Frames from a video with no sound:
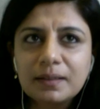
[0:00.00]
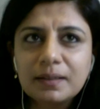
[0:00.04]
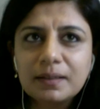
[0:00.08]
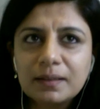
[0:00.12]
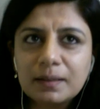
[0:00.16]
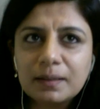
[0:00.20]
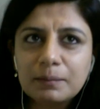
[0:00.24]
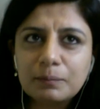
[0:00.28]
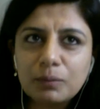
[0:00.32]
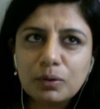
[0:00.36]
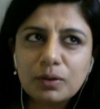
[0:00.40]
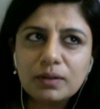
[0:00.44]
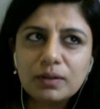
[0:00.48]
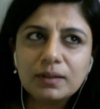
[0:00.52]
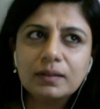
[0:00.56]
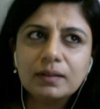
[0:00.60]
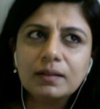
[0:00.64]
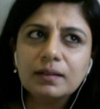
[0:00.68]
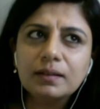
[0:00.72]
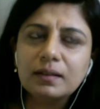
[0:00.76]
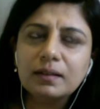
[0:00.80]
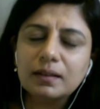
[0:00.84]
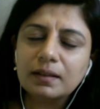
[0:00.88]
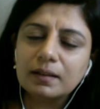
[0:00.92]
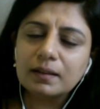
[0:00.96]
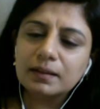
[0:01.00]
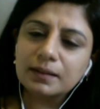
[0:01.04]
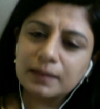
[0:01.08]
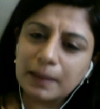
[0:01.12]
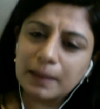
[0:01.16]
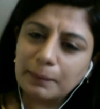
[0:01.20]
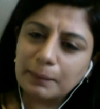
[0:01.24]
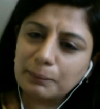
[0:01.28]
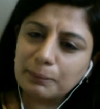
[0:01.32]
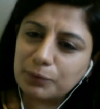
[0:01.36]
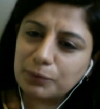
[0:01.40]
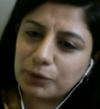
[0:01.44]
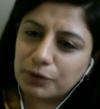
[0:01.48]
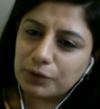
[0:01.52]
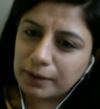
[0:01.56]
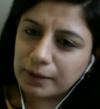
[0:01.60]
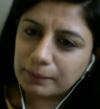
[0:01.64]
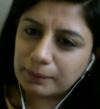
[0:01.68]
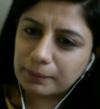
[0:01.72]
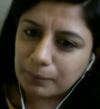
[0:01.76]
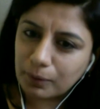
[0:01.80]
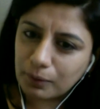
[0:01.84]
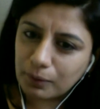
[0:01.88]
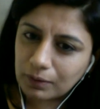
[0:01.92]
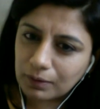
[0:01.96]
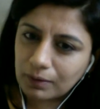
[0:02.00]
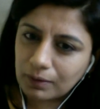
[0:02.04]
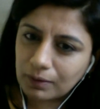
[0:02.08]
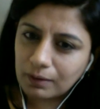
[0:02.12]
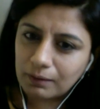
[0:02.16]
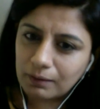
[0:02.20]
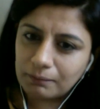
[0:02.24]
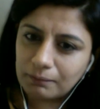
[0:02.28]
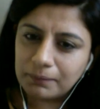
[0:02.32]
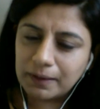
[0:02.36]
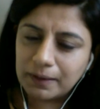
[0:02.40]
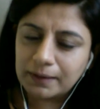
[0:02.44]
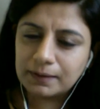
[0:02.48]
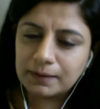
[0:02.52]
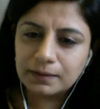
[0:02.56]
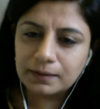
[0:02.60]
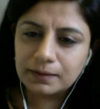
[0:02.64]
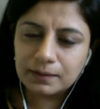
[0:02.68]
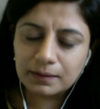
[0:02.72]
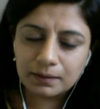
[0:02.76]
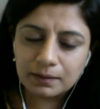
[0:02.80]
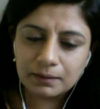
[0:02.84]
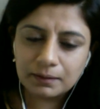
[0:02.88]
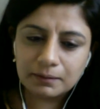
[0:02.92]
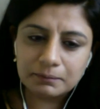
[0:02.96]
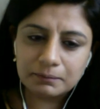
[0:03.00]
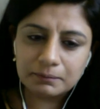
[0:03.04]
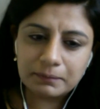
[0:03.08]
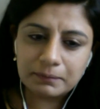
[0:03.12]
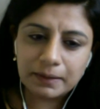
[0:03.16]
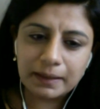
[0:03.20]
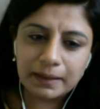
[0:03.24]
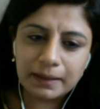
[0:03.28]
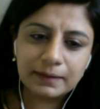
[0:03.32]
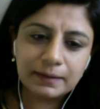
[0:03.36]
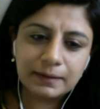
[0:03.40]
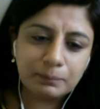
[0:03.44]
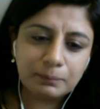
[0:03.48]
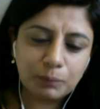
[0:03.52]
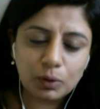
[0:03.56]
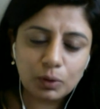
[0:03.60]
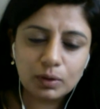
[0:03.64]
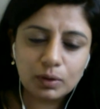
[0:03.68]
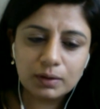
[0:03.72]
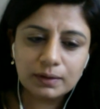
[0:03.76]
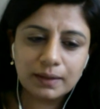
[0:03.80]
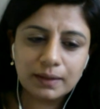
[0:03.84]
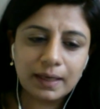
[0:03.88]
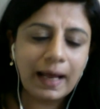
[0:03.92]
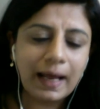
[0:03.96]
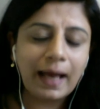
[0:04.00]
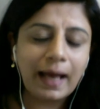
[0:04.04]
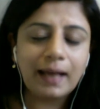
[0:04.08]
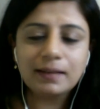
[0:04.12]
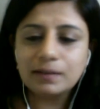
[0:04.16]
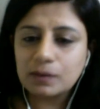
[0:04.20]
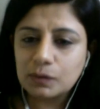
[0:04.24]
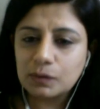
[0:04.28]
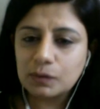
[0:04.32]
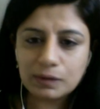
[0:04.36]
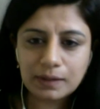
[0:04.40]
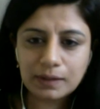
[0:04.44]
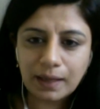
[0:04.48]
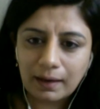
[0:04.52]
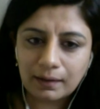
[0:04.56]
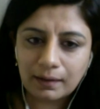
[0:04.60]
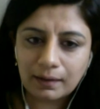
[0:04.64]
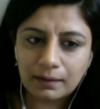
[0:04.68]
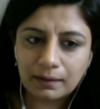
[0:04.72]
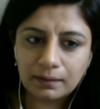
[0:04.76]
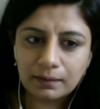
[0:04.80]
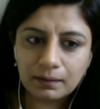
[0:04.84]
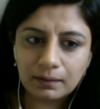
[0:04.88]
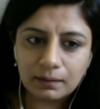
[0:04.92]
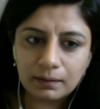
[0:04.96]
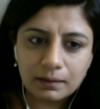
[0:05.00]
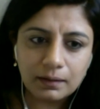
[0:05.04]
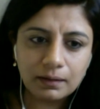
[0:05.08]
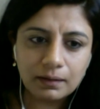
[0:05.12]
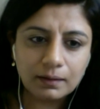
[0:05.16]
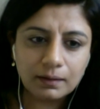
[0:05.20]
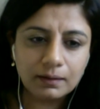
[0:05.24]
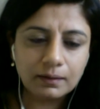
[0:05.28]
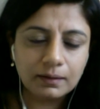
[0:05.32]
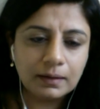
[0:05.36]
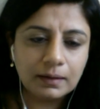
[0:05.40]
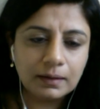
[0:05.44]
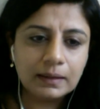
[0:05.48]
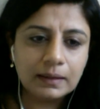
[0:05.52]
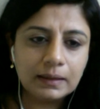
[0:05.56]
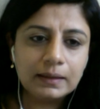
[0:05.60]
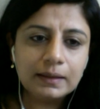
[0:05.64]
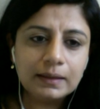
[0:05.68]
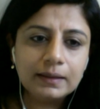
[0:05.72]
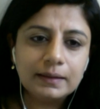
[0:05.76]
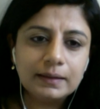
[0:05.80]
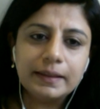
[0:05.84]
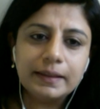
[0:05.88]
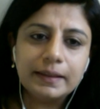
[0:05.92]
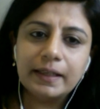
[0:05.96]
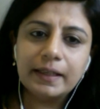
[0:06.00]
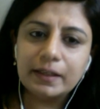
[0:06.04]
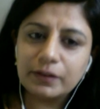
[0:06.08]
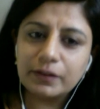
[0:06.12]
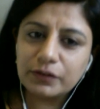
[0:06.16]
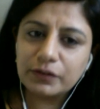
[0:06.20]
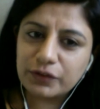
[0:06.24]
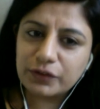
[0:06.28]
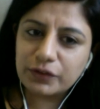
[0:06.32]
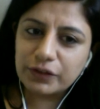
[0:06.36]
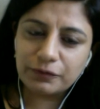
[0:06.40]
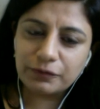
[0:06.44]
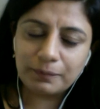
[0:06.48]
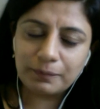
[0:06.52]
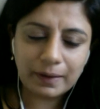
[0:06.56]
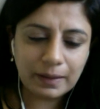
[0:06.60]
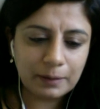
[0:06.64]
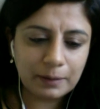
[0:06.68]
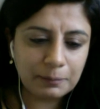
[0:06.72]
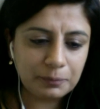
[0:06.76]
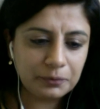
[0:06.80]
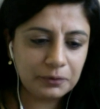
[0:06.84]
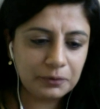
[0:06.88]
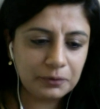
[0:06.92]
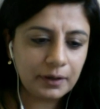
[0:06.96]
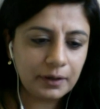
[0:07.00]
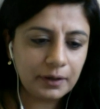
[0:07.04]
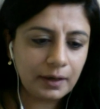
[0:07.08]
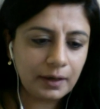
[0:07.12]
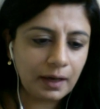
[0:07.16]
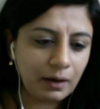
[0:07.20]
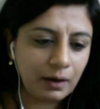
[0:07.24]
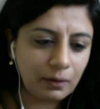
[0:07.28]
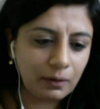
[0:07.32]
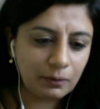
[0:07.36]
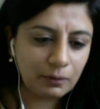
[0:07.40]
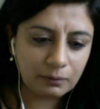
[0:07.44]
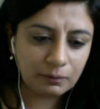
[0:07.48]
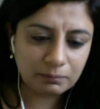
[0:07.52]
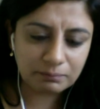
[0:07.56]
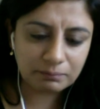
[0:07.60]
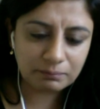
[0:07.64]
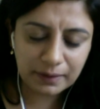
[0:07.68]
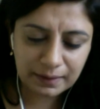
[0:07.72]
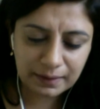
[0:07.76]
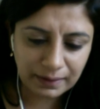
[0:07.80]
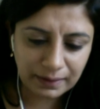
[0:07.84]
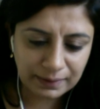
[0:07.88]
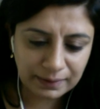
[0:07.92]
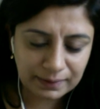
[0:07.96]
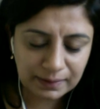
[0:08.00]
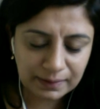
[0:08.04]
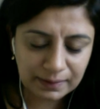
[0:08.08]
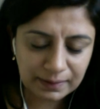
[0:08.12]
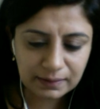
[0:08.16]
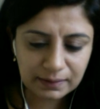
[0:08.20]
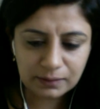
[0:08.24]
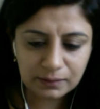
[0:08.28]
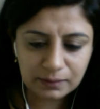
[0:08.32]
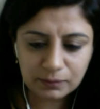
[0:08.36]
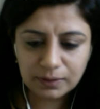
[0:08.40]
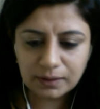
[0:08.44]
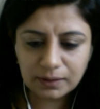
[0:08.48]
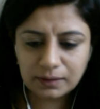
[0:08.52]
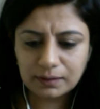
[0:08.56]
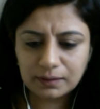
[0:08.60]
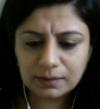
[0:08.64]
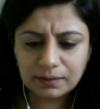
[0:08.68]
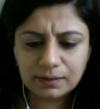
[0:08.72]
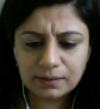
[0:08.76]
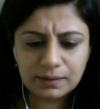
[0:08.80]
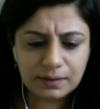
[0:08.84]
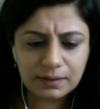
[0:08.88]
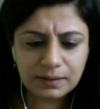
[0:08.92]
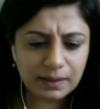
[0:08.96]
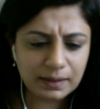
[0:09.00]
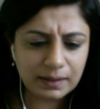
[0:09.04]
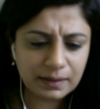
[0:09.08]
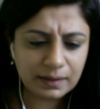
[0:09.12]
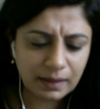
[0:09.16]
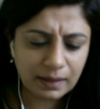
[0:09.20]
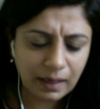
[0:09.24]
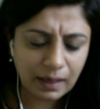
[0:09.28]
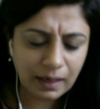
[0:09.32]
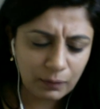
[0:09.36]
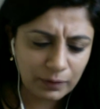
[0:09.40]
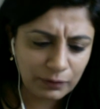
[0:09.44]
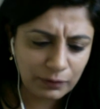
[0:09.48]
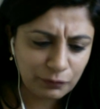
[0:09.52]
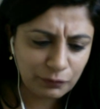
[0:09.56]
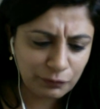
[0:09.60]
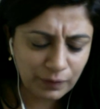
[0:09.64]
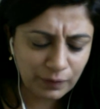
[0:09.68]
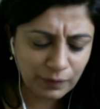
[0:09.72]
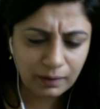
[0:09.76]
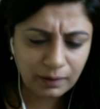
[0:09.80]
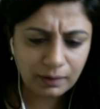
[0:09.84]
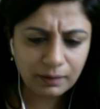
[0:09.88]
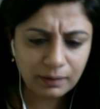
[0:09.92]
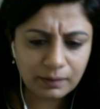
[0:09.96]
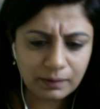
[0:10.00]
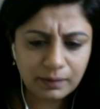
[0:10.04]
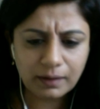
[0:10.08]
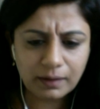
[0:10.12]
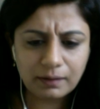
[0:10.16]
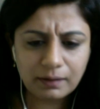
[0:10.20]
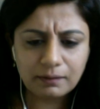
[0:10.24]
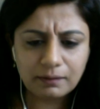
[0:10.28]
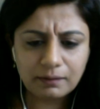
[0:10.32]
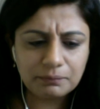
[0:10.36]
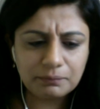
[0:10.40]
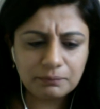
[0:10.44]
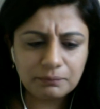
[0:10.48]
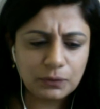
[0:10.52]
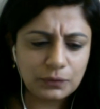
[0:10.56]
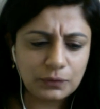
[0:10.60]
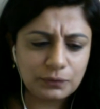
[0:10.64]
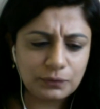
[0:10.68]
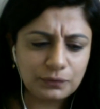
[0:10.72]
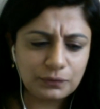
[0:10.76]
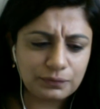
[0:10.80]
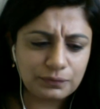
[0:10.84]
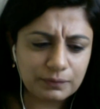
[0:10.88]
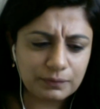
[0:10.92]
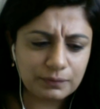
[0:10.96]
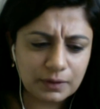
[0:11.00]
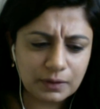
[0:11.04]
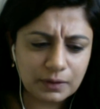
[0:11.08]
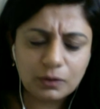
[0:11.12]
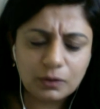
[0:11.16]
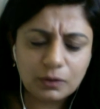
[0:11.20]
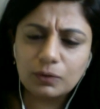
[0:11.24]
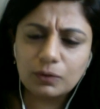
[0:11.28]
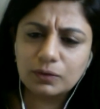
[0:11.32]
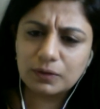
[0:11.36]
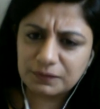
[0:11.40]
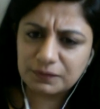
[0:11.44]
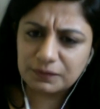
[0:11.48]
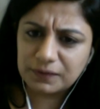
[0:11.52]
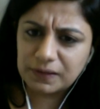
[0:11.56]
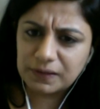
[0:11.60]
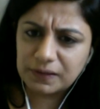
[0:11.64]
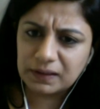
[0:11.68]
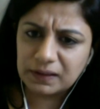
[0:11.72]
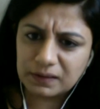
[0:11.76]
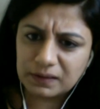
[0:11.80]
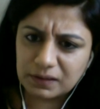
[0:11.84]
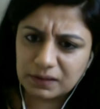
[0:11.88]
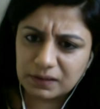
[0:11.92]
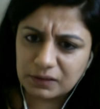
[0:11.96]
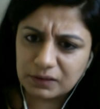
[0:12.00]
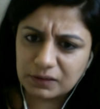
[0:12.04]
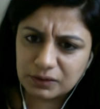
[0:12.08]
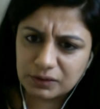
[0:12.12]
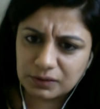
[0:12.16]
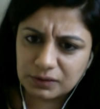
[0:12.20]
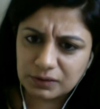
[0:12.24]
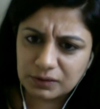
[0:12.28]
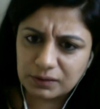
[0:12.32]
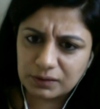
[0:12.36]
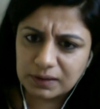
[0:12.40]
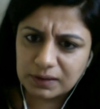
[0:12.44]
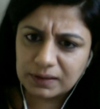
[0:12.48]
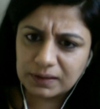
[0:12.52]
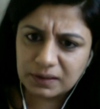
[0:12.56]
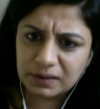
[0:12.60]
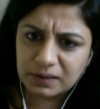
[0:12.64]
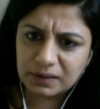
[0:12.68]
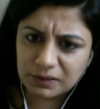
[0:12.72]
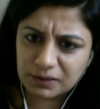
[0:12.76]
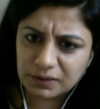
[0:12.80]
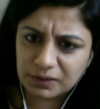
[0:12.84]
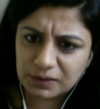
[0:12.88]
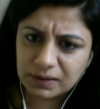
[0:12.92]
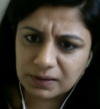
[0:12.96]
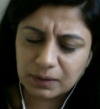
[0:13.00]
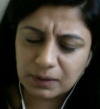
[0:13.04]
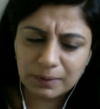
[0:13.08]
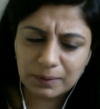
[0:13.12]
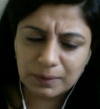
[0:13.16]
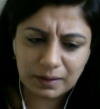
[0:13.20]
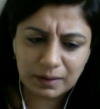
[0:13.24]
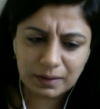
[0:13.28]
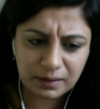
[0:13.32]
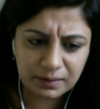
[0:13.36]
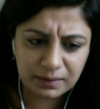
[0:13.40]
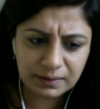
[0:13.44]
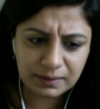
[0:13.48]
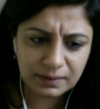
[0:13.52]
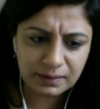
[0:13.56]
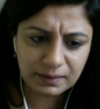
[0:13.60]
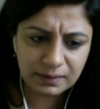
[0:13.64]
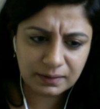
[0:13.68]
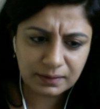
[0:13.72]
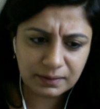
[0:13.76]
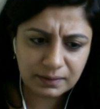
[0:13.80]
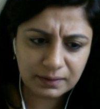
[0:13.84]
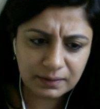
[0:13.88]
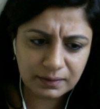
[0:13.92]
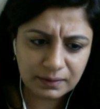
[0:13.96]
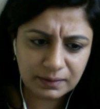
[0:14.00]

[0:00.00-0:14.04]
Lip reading: is a book. This is a contemporary book. It's a book that has to tackle the history of Manipur and how it acceded to the Indian state and how it felt and sort of the growth of the insurgency, whether it's the